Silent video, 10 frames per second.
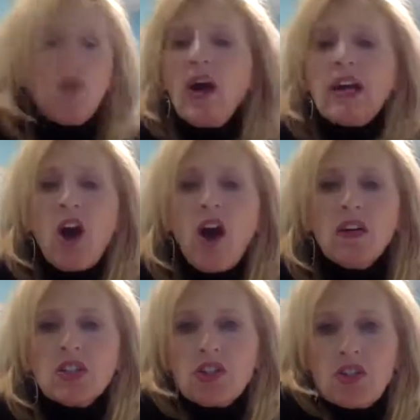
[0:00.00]
What
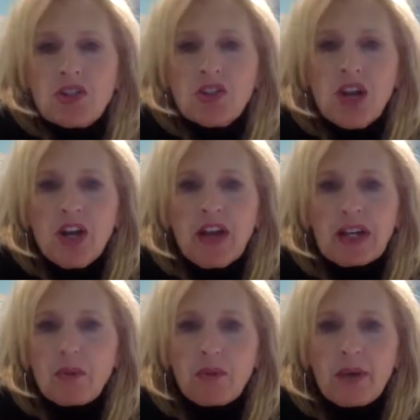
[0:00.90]
college student do you know that
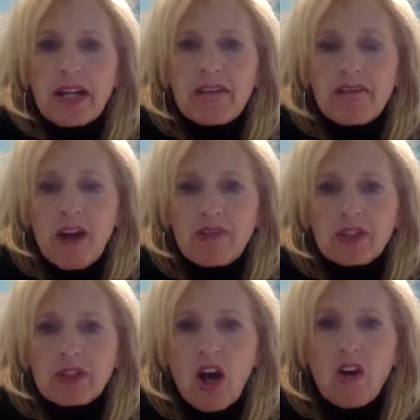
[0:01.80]
can bring in
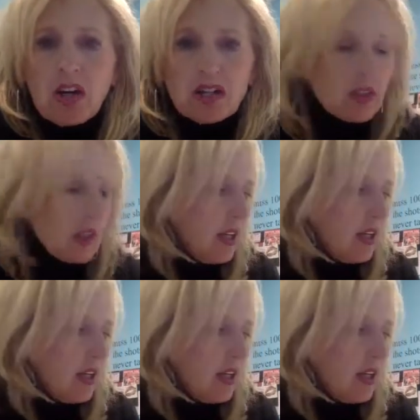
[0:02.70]
$500?